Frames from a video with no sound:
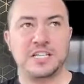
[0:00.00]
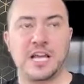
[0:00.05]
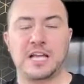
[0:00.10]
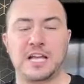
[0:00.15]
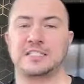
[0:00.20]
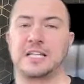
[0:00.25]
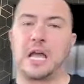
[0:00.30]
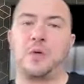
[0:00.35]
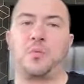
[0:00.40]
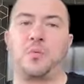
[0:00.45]

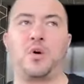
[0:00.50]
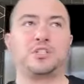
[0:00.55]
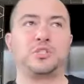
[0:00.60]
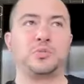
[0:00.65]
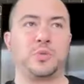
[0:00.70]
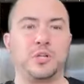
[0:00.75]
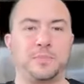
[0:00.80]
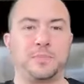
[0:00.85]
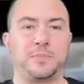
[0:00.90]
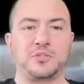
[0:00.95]
Yes, I want
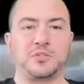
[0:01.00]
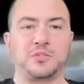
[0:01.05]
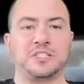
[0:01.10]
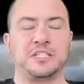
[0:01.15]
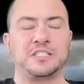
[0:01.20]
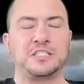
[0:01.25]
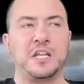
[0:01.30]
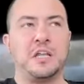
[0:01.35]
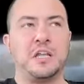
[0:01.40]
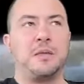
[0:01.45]
Twitter
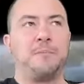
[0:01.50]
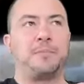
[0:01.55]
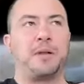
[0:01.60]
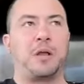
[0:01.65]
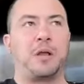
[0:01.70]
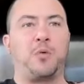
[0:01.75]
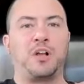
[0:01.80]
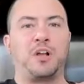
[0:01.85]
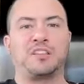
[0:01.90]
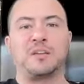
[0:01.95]
postings, but
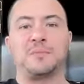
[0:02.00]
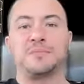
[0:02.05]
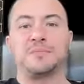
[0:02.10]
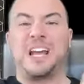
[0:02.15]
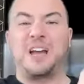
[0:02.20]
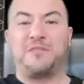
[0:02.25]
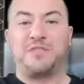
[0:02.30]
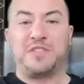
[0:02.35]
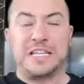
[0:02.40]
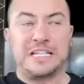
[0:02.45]
I want them to
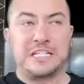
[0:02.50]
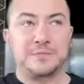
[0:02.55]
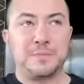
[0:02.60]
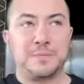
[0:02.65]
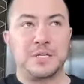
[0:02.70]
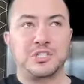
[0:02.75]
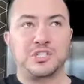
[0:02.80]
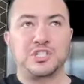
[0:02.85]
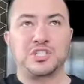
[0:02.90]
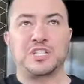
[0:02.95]
have these
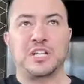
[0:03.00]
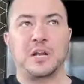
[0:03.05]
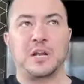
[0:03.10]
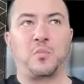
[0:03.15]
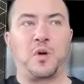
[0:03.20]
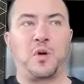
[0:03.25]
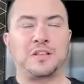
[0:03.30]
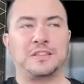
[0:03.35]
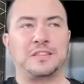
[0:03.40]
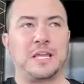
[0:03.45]
pictures and I
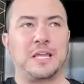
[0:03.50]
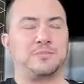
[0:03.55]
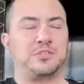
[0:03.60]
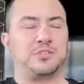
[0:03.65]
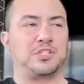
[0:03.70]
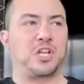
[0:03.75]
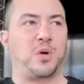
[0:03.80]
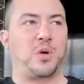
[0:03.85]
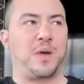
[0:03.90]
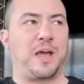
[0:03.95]
want them
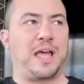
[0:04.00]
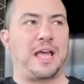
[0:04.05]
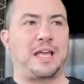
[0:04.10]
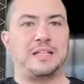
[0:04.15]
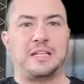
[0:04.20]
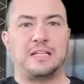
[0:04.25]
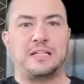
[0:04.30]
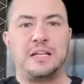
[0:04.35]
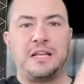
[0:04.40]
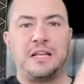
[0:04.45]
to go
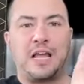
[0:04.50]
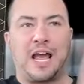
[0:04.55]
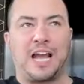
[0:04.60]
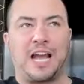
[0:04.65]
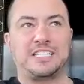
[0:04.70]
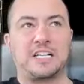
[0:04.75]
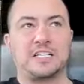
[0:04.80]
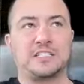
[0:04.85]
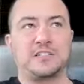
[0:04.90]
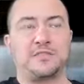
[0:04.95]
ahead and
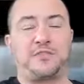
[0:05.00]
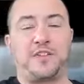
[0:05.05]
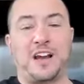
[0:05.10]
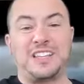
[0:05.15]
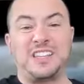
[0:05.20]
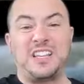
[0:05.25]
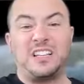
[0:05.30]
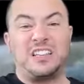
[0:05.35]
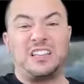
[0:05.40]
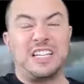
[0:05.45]

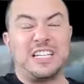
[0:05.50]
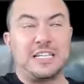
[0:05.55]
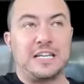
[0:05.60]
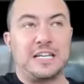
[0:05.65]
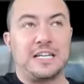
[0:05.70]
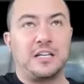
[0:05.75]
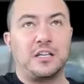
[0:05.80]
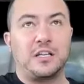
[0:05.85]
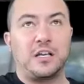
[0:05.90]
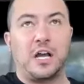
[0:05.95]
identify the
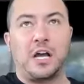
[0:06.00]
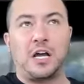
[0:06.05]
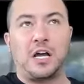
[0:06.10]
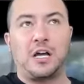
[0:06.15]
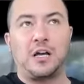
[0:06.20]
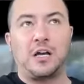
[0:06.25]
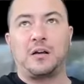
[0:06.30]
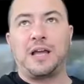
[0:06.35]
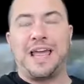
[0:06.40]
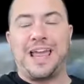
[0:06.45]
leading
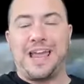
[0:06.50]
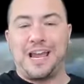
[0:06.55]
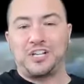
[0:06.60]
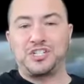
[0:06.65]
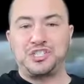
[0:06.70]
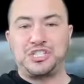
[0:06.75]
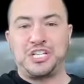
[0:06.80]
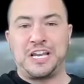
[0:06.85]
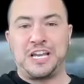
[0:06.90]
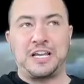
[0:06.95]

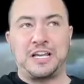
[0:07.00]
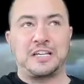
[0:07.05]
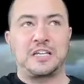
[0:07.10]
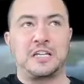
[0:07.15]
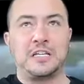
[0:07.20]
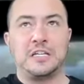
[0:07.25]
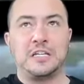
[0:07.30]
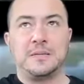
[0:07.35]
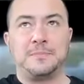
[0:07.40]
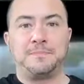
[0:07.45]

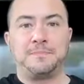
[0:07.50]
hashtag